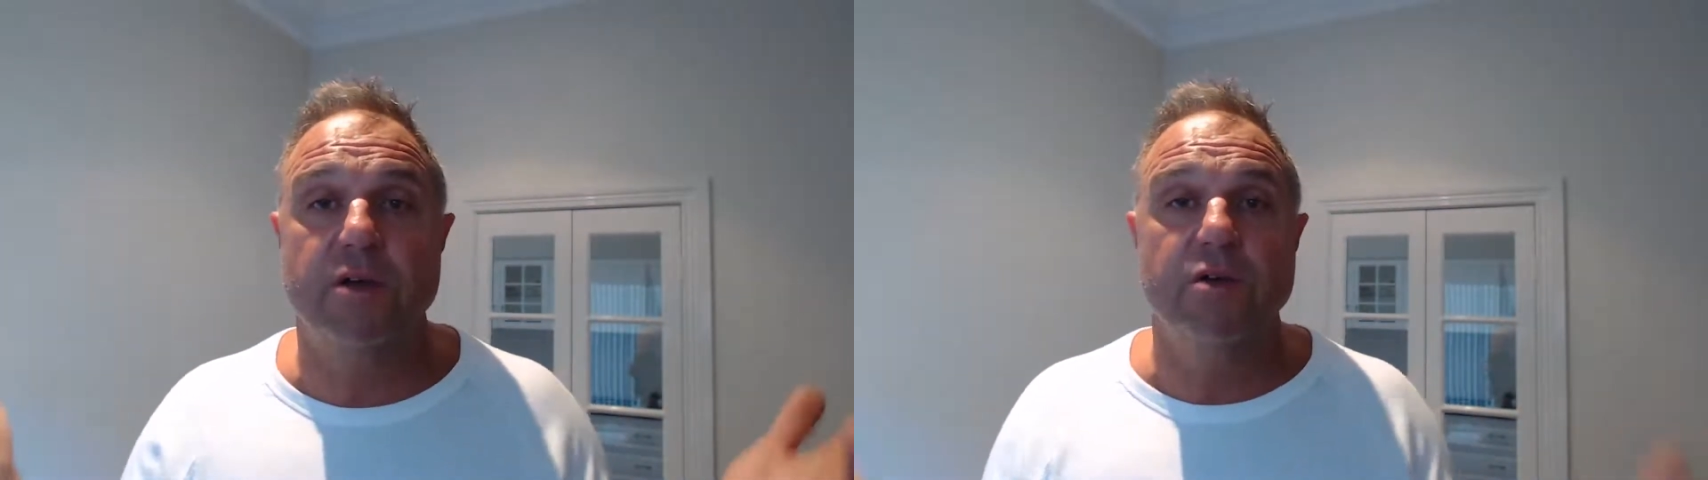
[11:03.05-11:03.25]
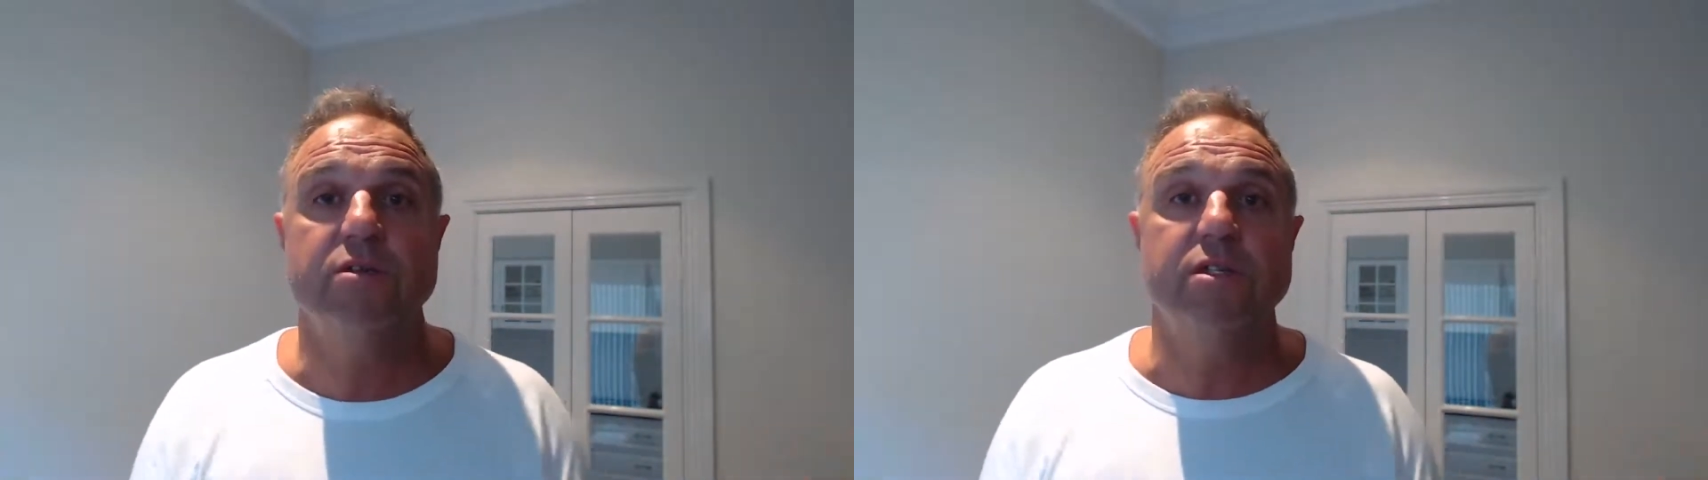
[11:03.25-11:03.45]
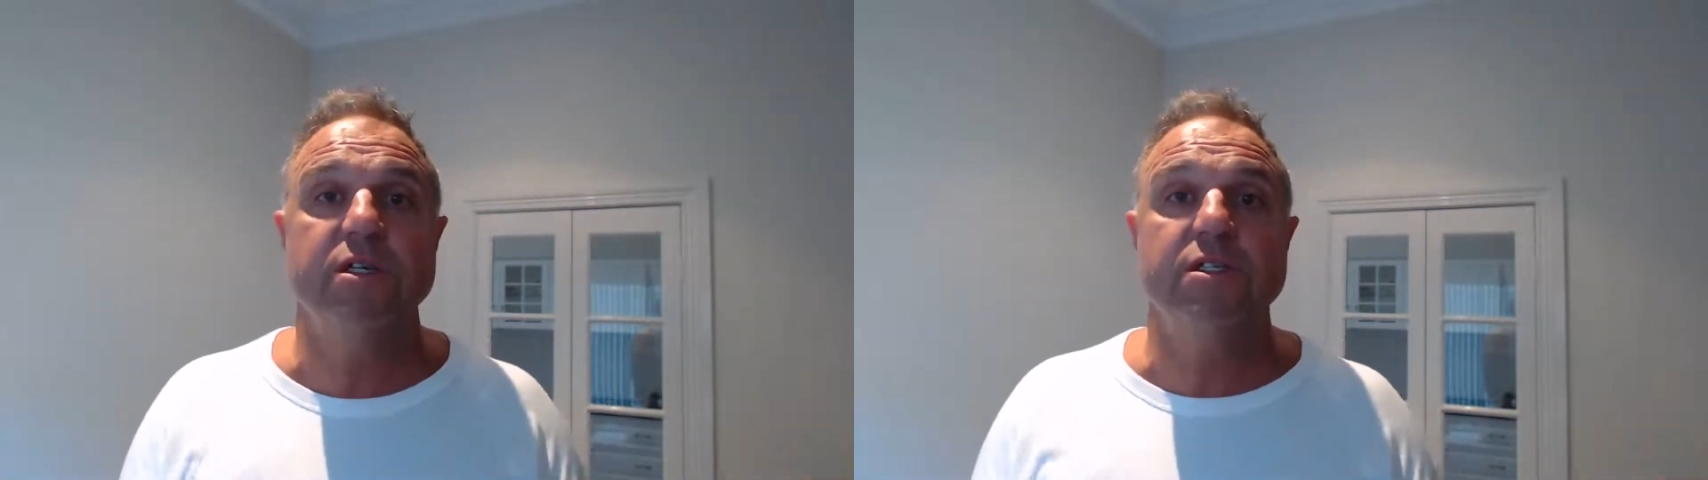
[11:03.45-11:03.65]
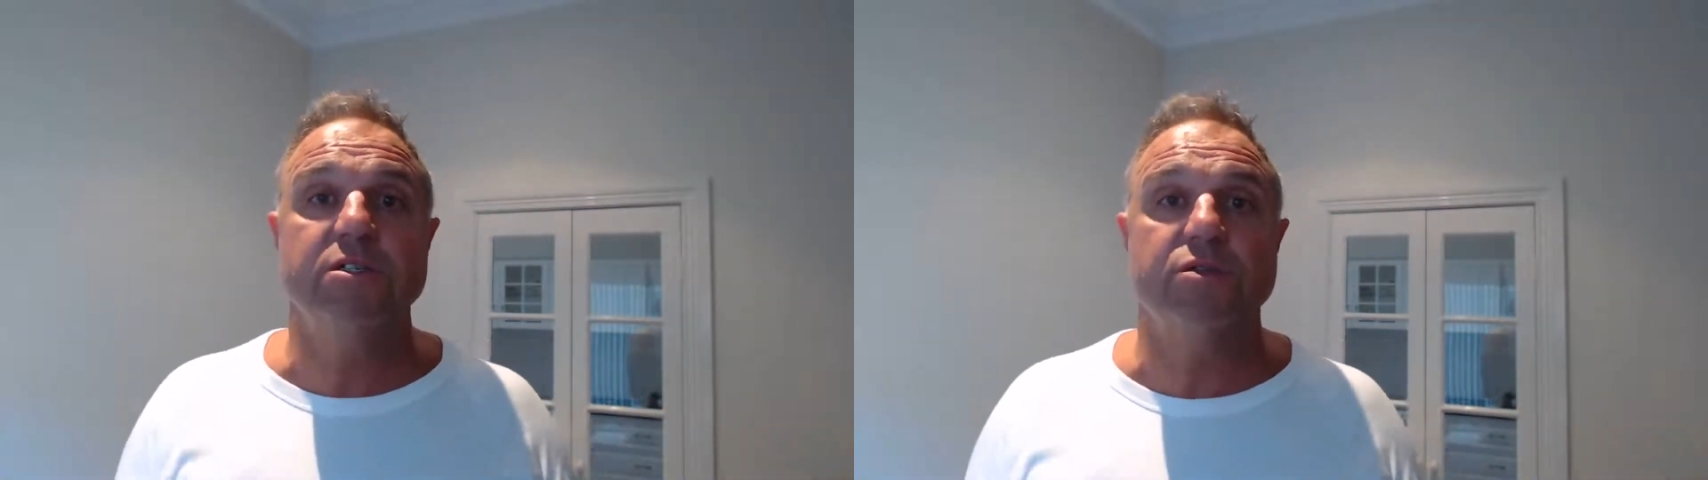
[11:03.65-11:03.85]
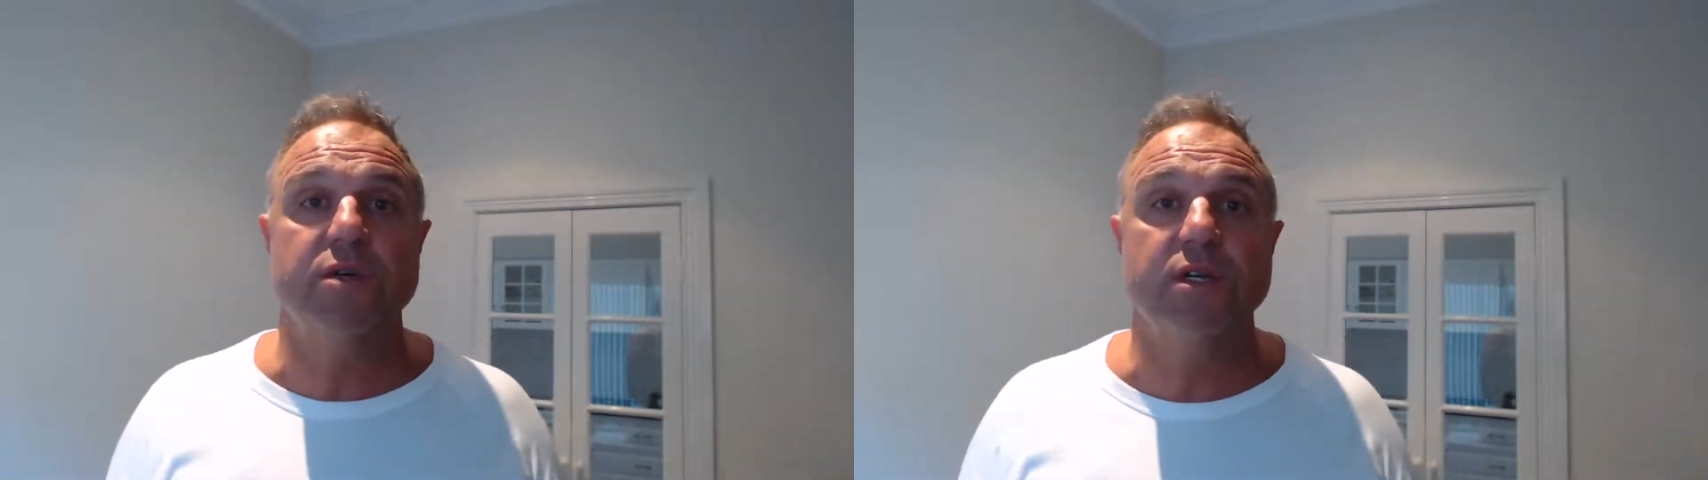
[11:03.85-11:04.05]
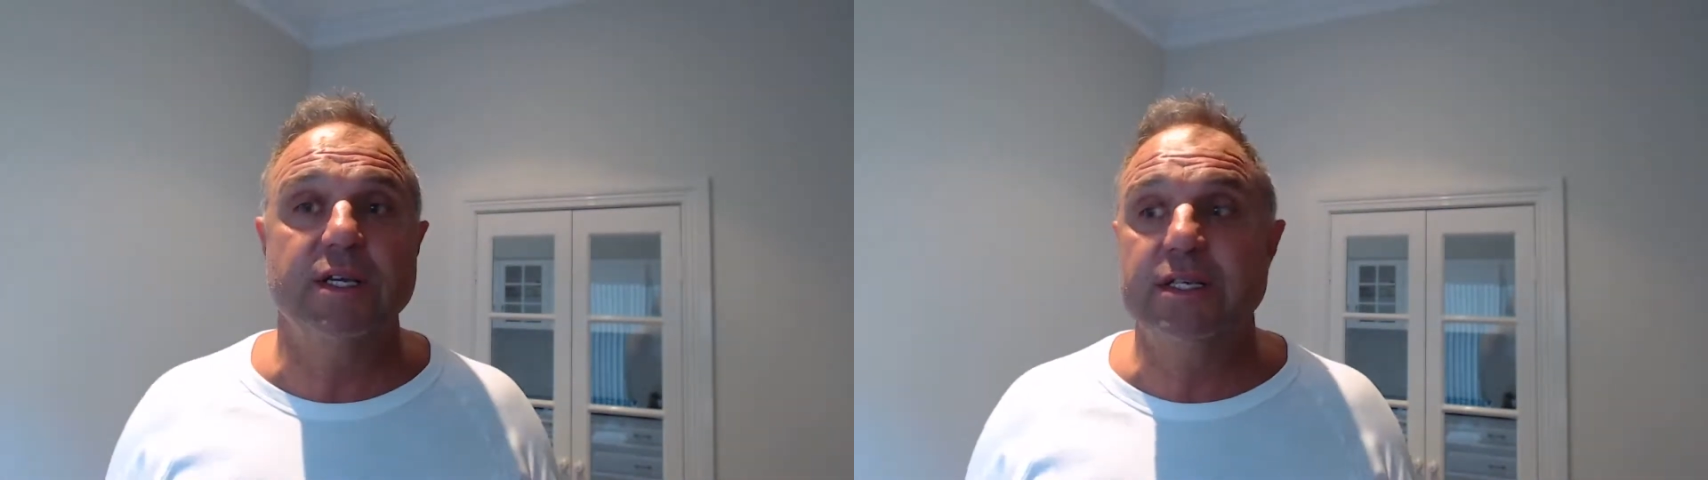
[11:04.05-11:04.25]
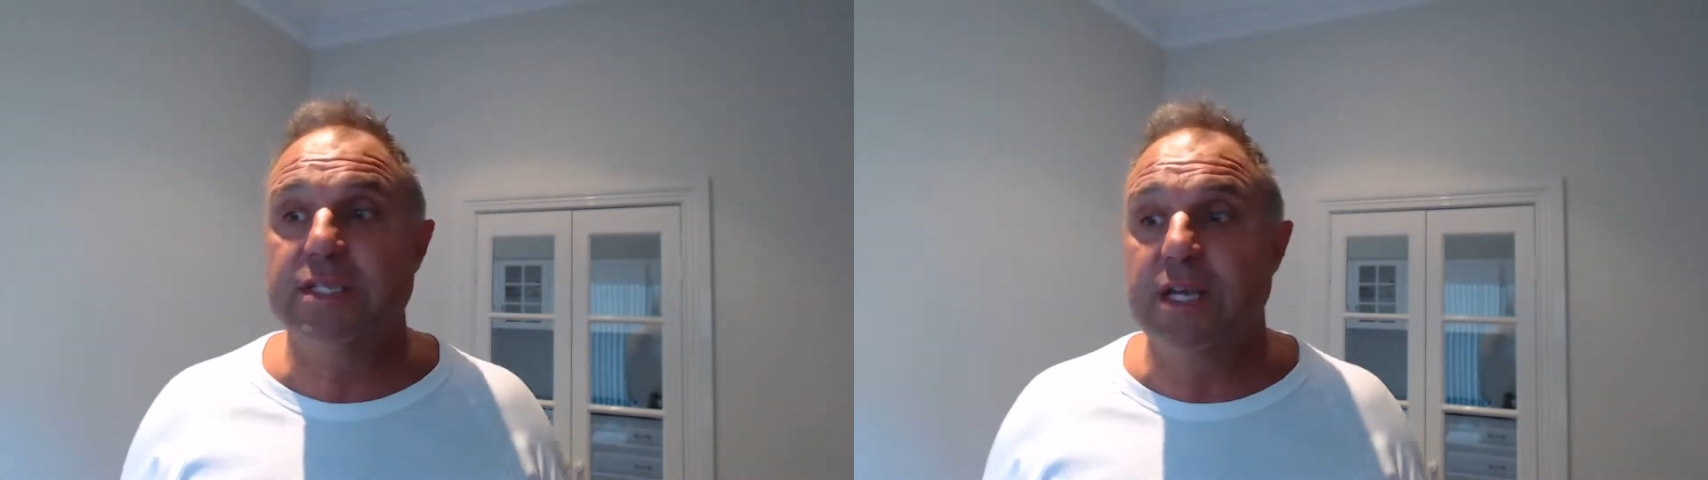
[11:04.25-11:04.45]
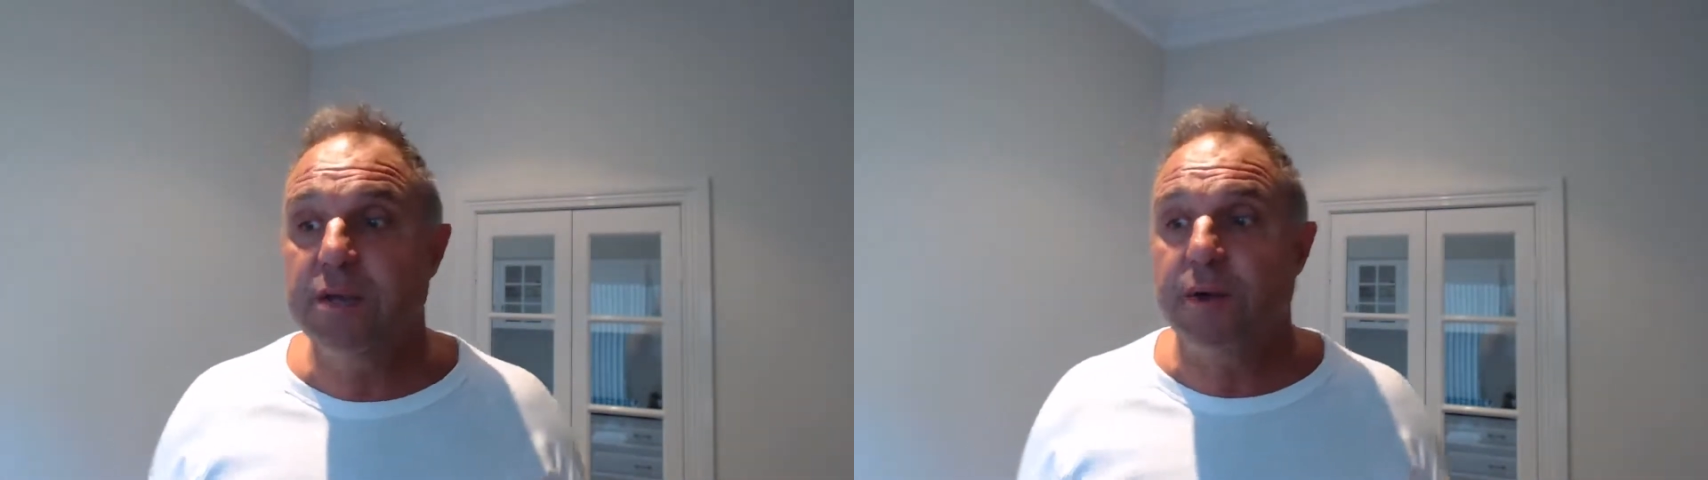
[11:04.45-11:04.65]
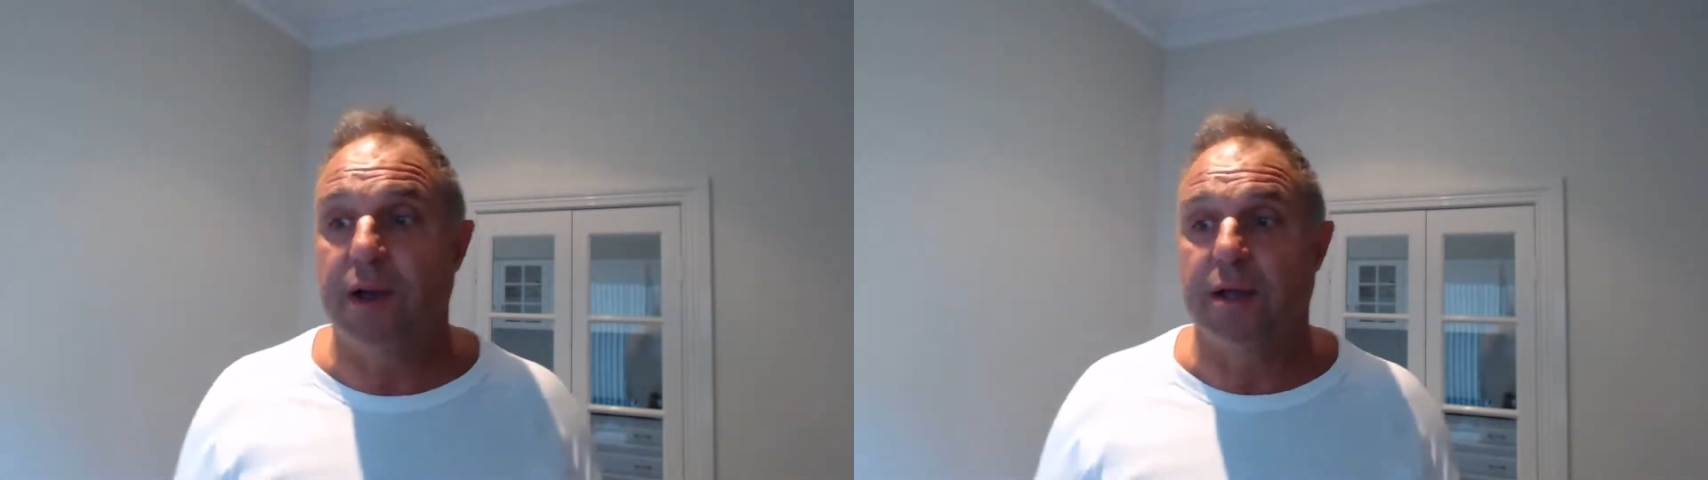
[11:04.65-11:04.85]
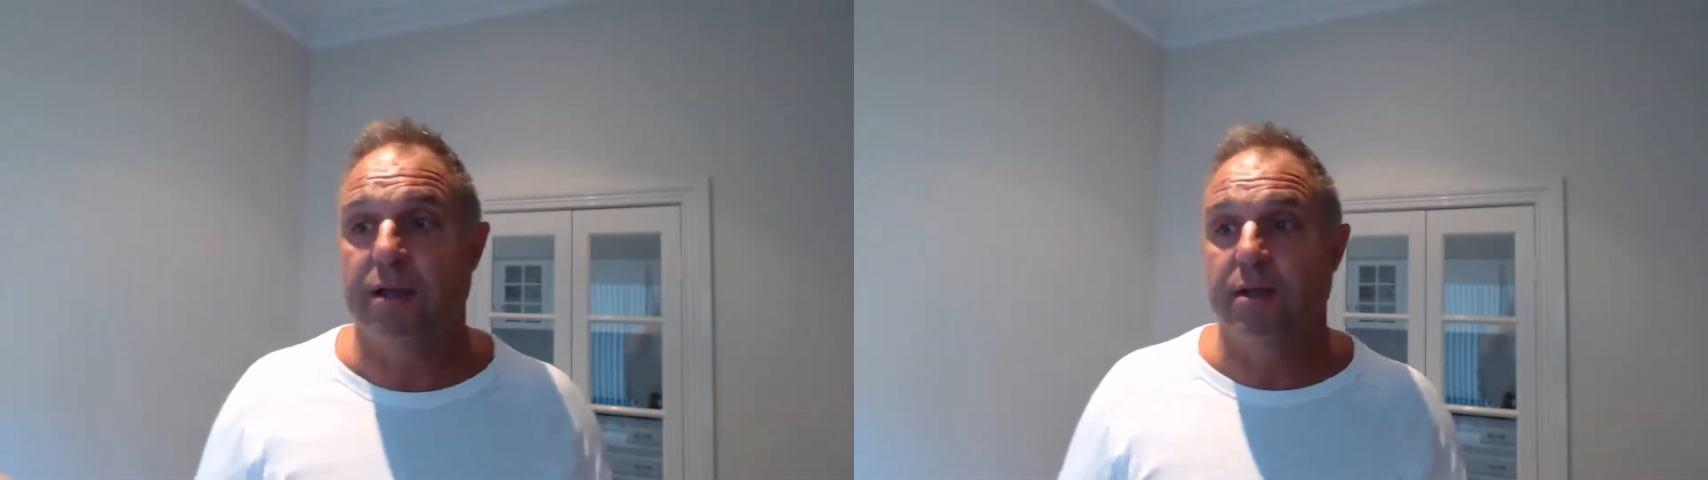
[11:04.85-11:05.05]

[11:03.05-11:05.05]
who Jesus really is anyway.